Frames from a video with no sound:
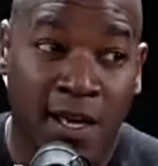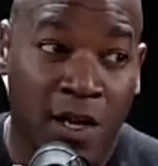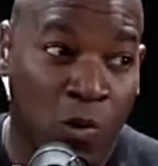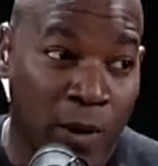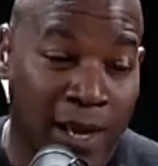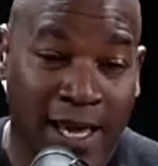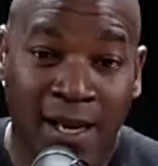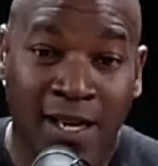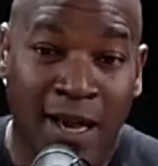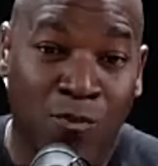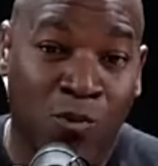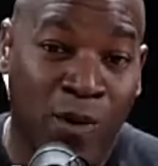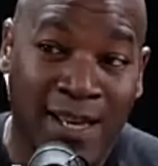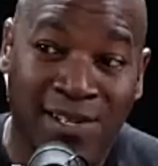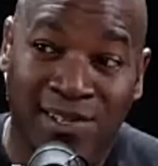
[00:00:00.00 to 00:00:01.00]
we end up
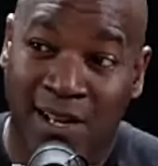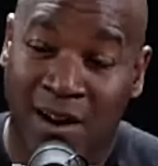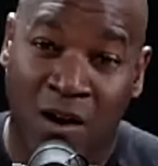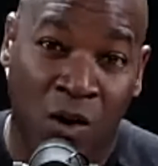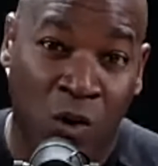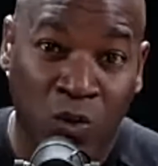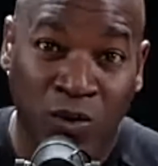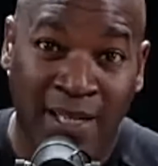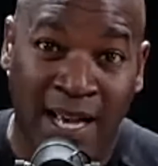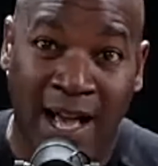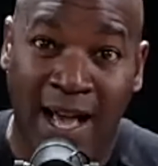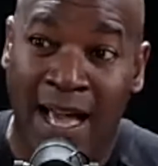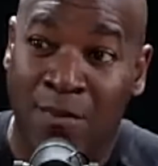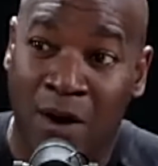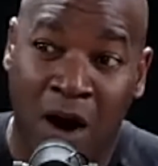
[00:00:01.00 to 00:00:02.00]
wasting our own
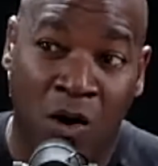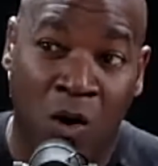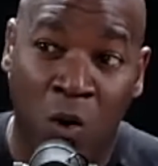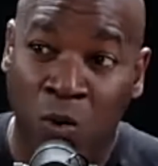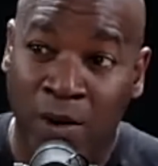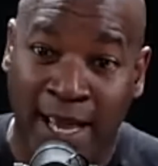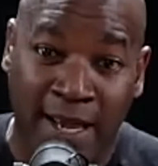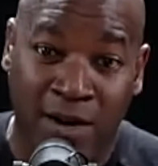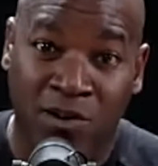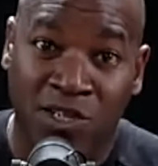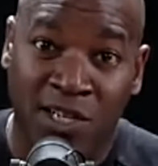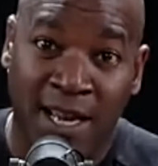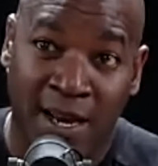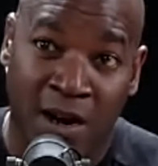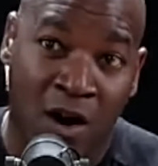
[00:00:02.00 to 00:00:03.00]
time, our own
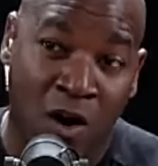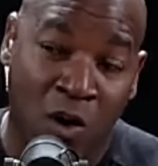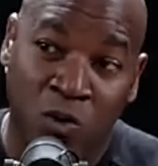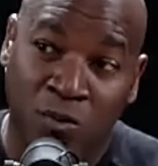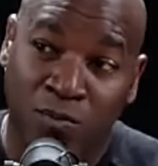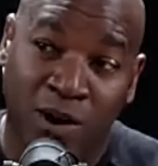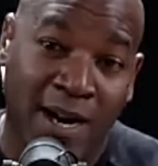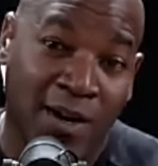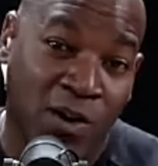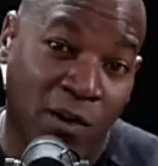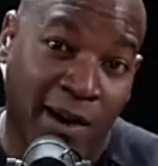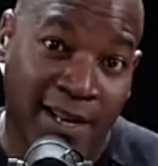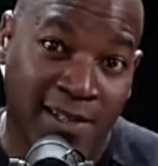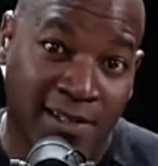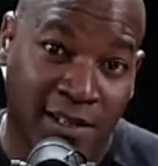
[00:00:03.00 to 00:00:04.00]
energy, and our own priorities